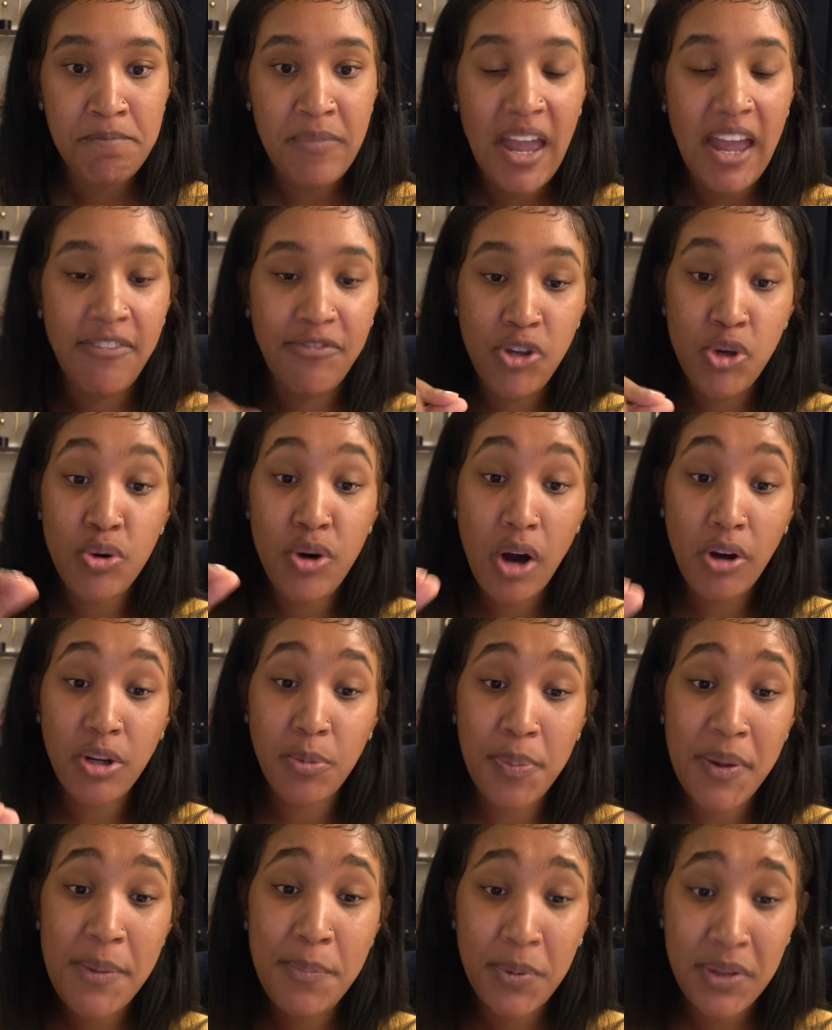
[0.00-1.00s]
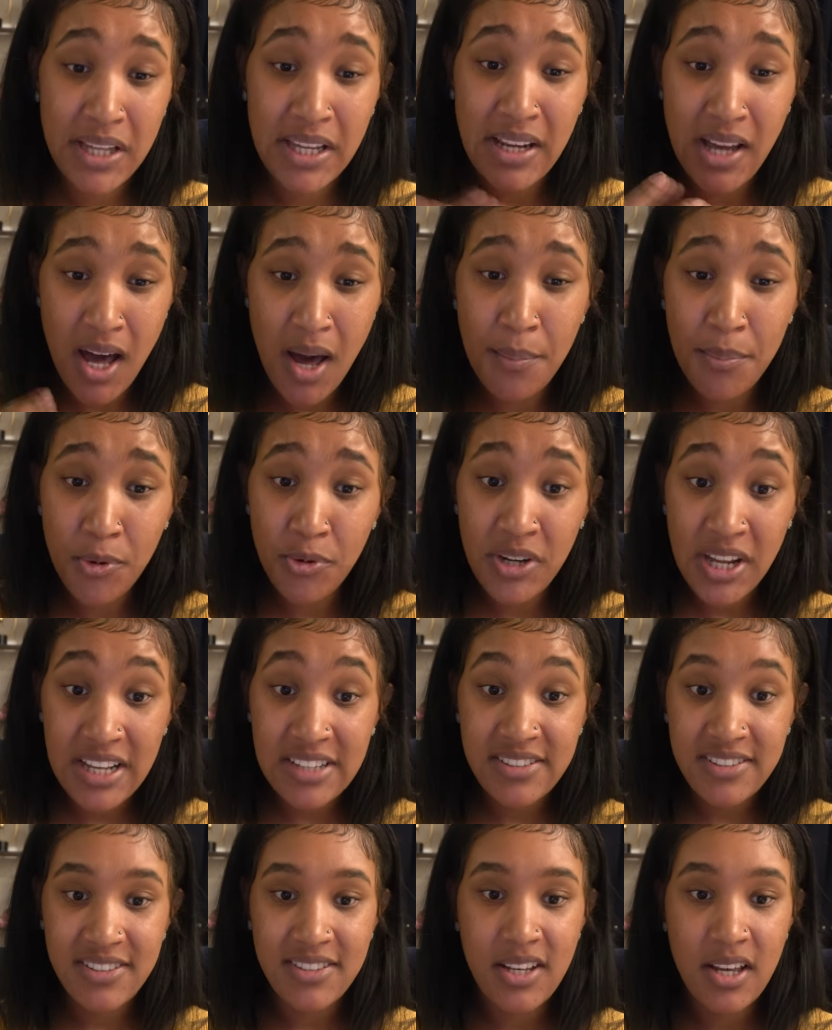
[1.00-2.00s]
If you go to people in
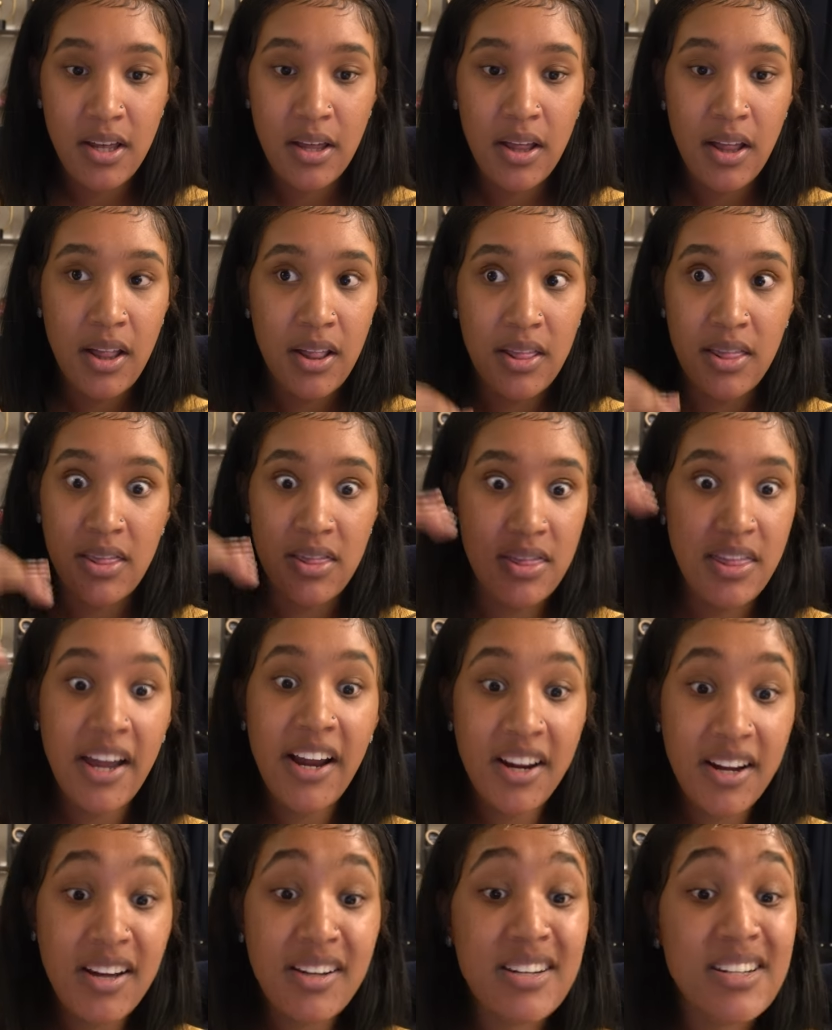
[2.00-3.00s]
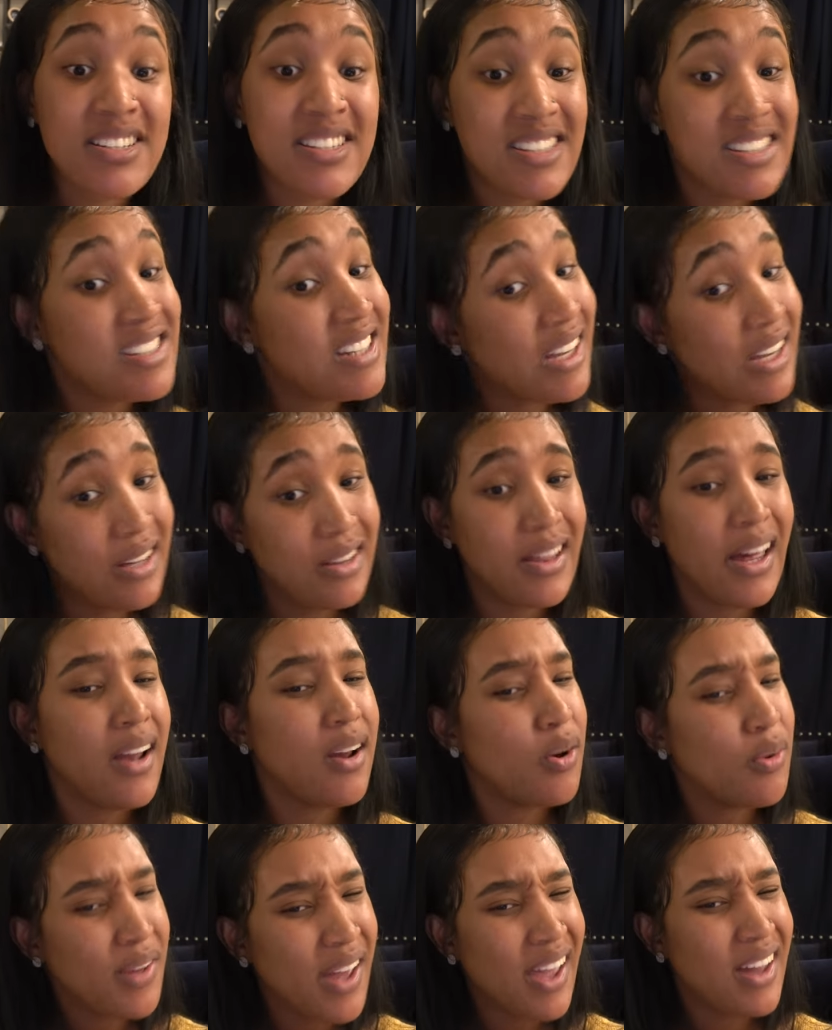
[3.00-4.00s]
humbleness, they're gonna see that,
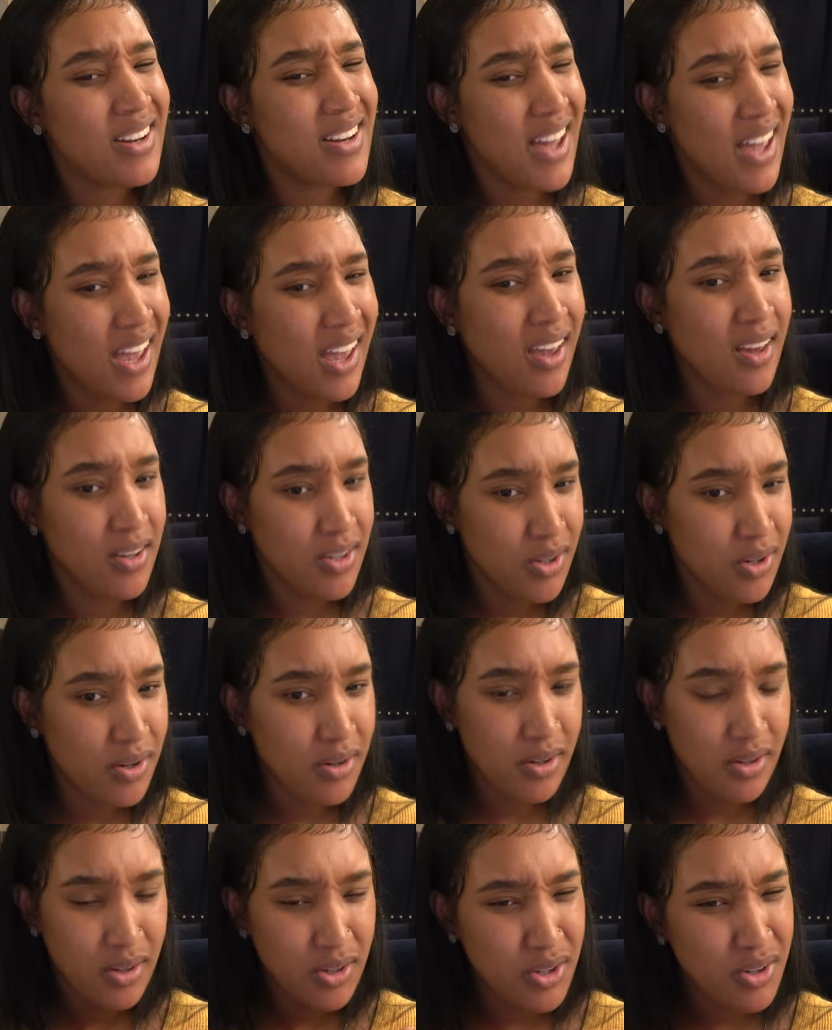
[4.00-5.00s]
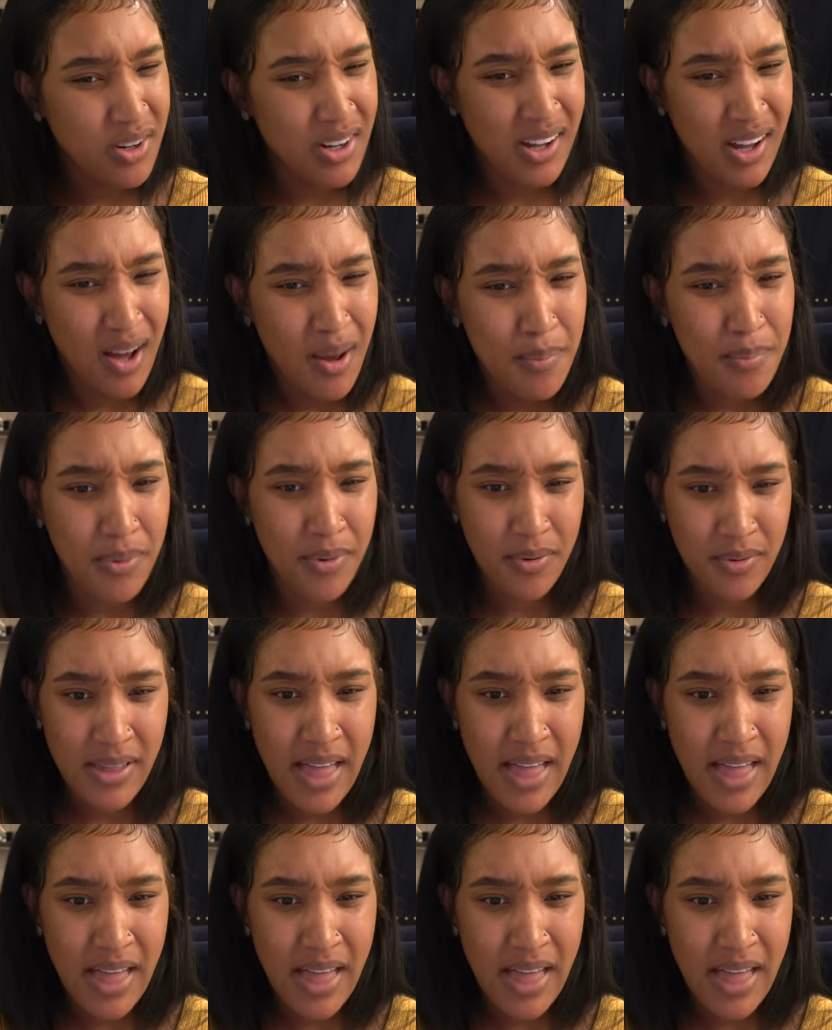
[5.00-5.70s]
okay, dang, you're humble.